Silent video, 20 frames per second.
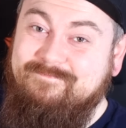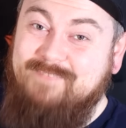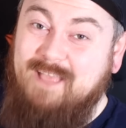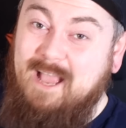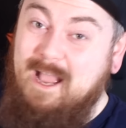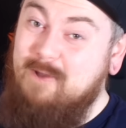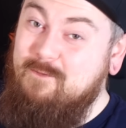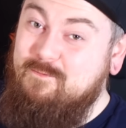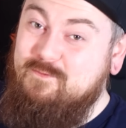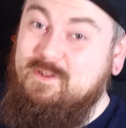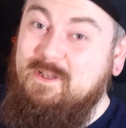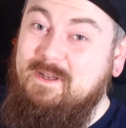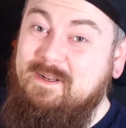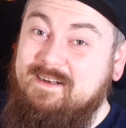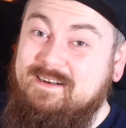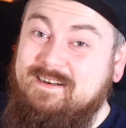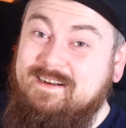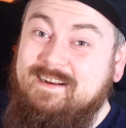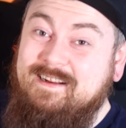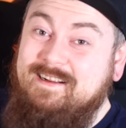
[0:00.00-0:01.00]

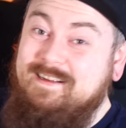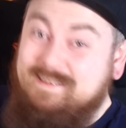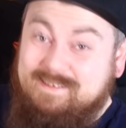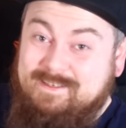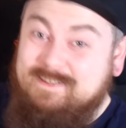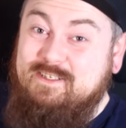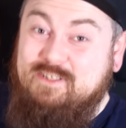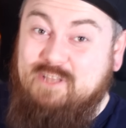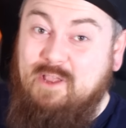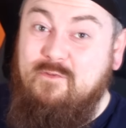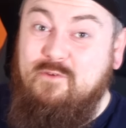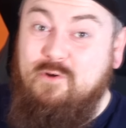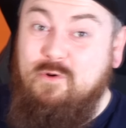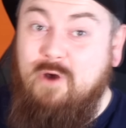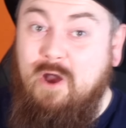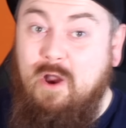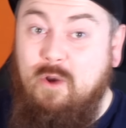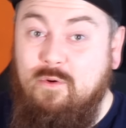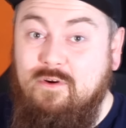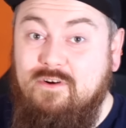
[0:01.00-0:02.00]
After
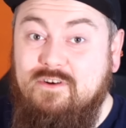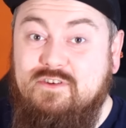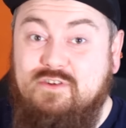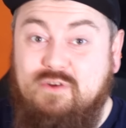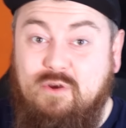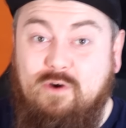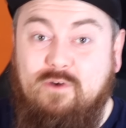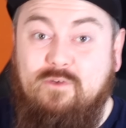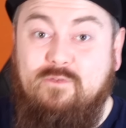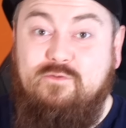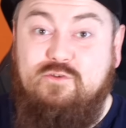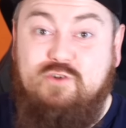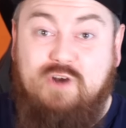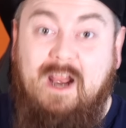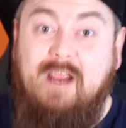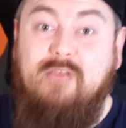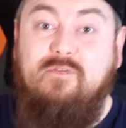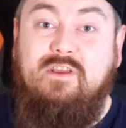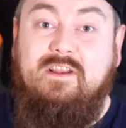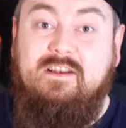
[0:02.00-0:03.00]
several hours of
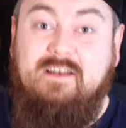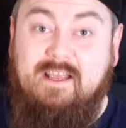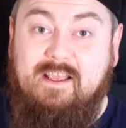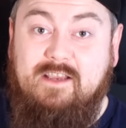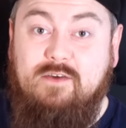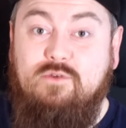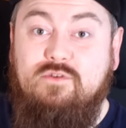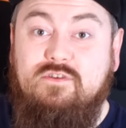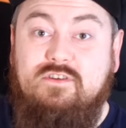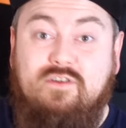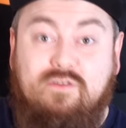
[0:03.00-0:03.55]
driving nails